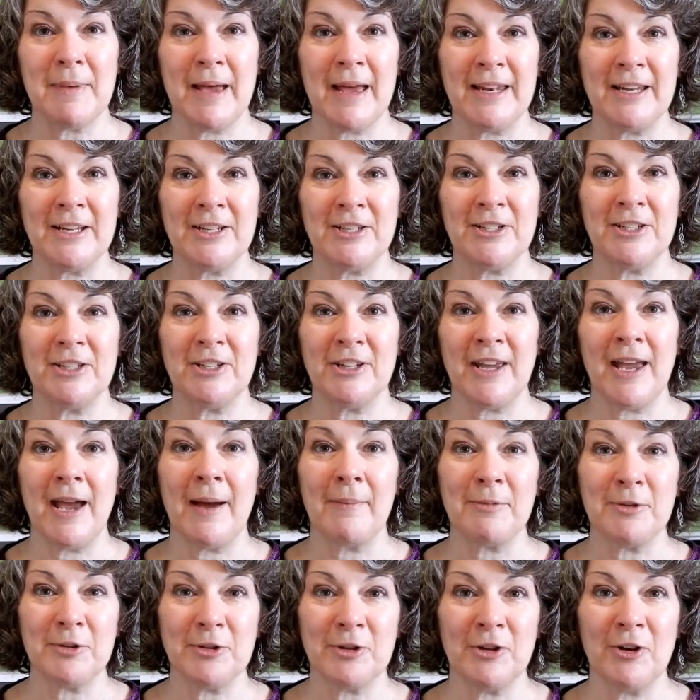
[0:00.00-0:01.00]
managed to
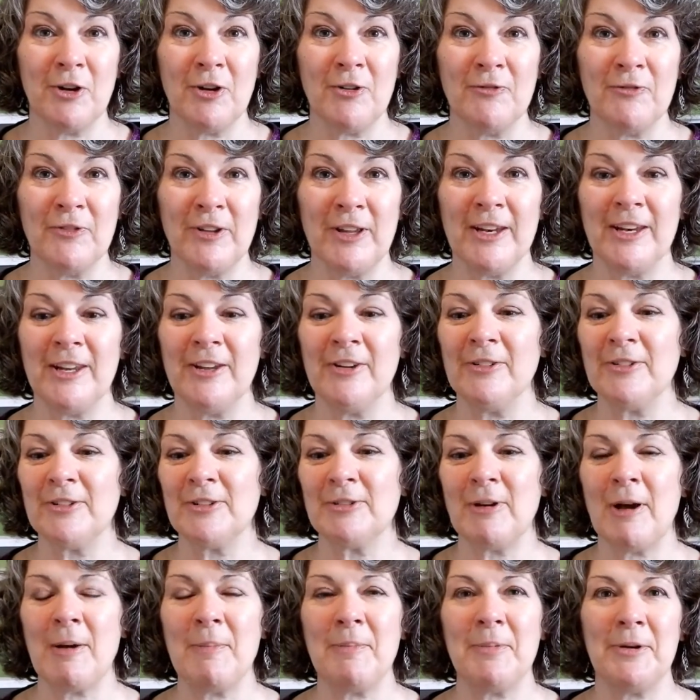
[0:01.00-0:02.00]
capture it on video,
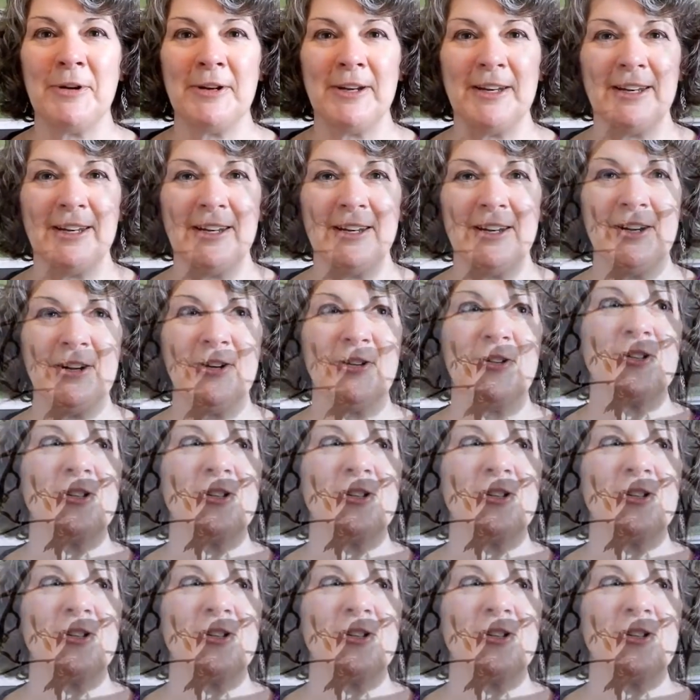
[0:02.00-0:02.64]
so I'll put it in